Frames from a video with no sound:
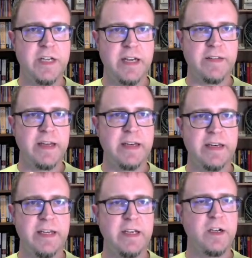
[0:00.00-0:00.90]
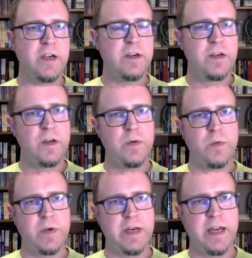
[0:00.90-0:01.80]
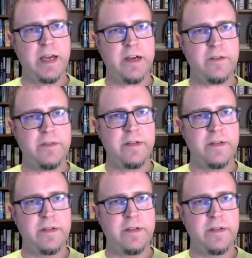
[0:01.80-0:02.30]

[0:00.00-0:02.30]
and then in here we're going to have